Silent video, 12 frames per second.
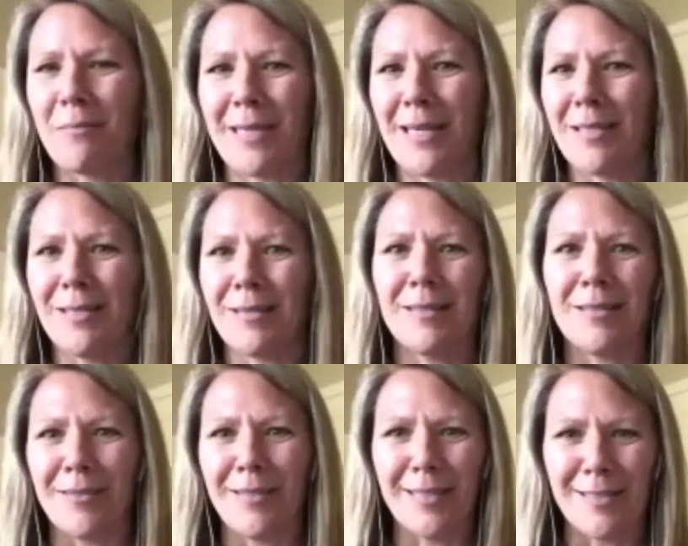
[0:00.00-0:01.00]
but that
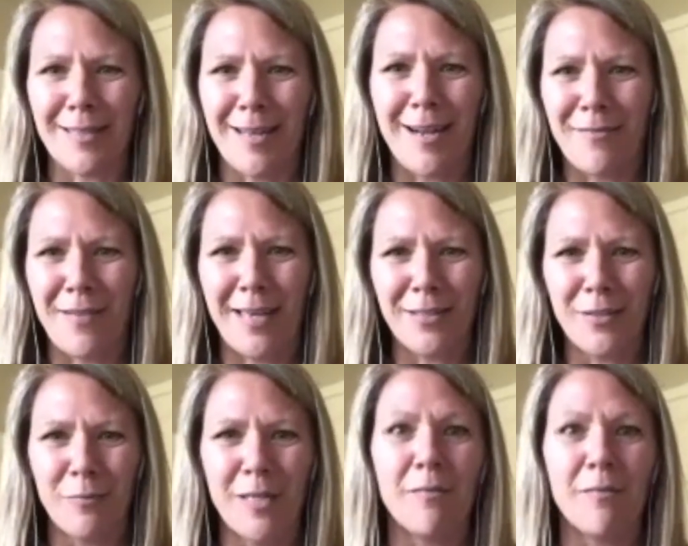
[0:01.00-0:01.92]
clearly isn't a high value.